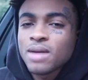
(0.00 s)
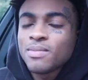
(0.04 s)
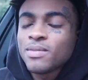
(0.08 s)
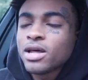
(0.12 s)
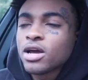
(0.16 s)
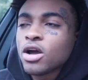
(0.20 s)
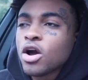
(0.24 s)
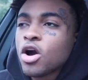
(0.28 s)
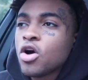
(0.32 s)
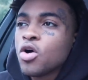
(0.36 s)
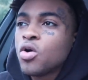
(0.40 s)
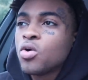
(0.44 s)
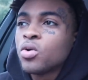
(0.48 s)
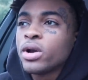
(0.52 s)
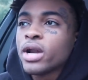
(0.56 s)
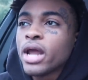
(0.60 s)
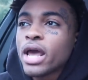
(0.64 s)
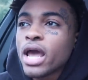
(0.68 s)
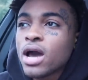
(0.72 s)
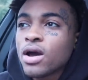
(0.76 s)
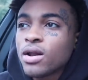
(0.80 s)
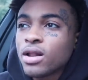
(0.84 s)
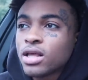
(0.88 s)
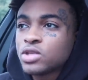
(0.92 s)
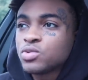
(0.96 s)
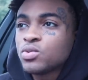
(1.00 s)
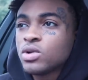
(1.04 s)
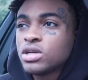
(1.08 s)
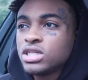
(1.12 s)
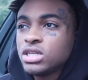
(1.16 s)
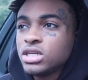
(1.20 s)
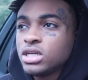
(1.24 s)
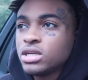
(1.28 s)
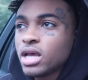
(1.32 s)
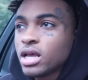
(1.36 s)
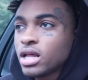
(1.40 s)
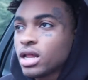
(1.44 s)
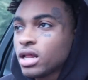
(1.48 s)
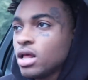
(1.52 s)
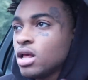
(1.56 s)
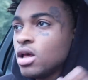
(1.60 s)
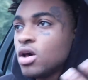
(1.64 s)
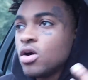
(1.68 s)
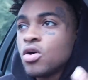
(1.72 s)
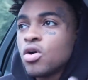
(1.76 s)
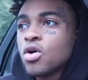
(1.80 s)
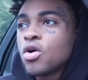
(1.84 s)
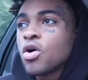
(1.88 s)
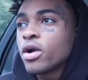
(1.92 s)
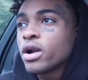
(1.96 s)
I'm like, oh, now that's why she, uh,
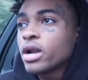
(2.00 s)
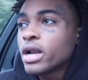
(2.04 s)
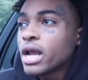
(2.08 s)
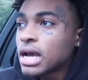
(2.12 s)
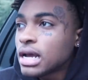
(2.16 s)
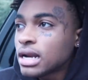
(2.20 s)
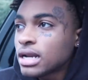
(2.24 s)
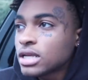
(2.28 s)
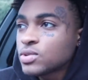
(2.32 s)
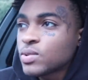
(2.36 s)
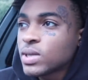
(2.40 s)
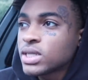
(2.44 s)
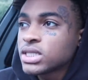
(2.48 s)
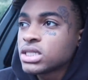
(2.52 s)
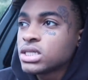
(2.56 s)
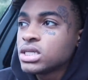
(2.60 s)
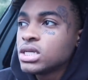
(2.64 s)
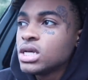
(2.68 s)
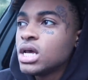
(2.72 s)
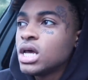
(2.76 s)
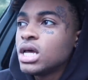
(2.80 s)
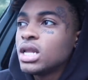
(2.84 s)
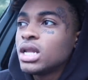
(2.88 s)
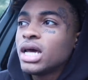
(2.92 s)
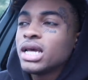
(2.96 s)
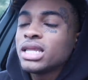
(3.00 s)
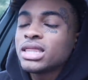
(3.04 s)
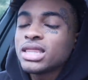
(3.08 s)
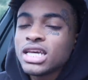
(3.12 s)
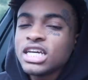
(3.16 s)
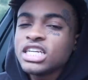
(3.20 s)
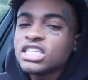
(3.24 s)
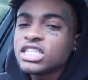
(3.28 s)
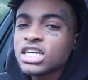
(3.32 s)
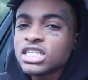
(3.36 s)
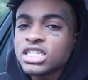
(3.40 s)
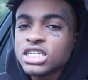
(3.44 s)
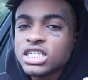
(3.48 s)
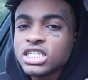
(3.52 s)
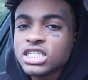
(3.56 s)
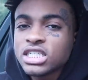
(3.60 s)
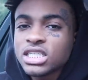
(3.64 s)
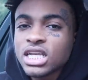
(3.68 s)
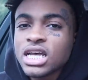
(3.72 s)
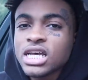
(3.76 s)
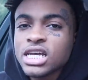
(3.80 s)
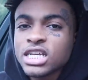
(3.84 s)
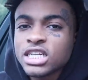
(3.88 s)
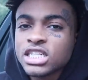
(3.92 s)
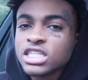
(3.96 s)
or now that's why she like things that she
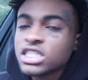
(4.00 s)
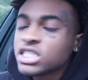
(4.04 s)
says.